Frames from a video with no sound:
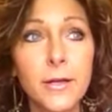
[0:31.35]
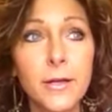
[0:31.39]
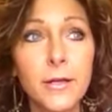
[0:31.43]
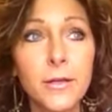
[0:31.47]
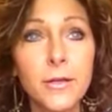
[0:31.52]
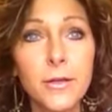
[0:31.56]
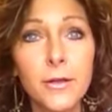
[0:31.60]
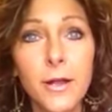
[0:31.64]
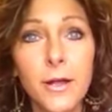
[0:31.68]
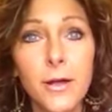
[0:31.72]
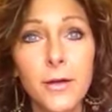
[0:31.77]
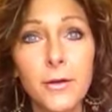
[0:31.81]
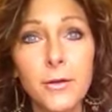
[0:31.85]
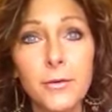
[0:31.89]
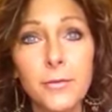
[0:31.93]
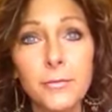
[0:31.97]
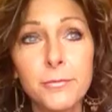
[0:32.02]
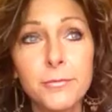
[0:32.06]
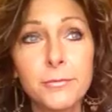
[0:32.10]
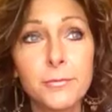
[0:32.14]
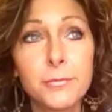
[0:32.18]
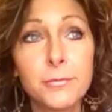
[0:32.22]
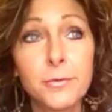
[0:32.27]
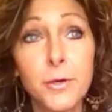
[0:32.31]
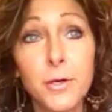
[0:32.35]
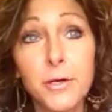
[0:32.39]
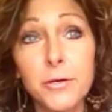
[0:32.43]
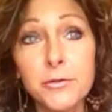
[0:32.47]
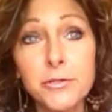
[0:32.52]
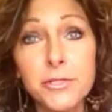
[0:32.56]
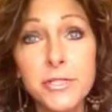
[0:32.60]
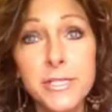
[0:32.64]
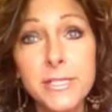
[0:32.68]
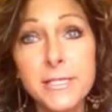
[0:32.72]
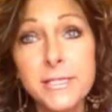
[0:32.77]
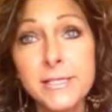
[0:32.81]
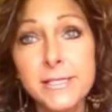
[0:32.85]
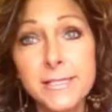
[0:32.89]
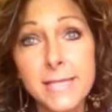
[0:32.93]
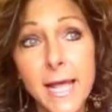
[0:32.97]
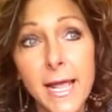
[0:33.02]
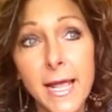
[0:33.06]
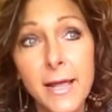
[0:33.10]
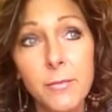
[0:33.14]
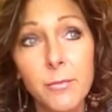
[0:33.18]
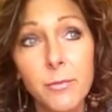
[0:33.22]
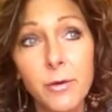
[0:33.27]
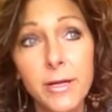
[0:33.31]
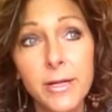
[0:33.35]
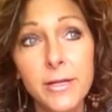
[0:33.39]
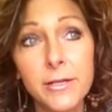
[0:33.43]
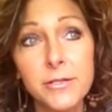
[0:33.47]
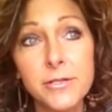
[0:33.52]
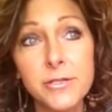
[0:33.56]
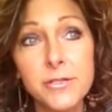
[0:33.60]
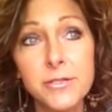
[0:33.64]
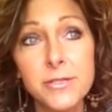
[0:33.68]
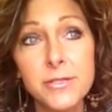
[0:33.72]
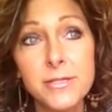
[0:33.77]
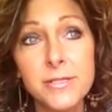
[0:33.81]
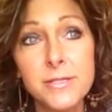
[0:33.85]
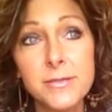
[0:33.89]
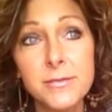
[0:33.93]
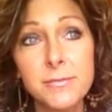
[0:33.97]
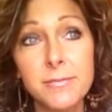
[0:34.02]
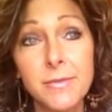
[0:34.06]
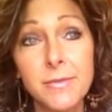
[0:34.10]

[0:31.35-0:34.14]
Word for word: you know, grilled cheese sandwich, just,